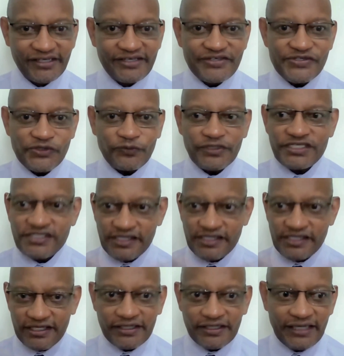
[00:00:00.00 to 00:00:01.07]
So we
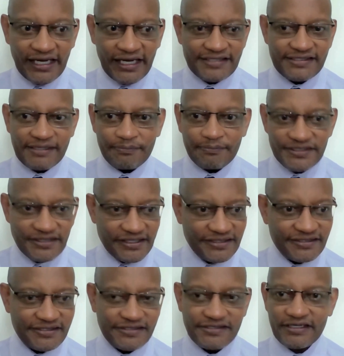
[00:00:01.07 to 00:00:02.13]
say, as a
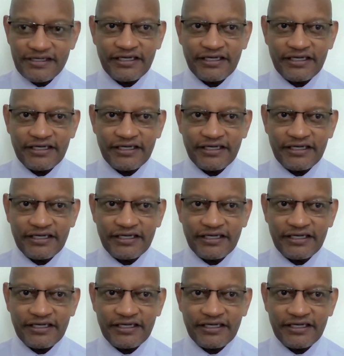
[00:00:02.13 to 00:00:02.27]
business,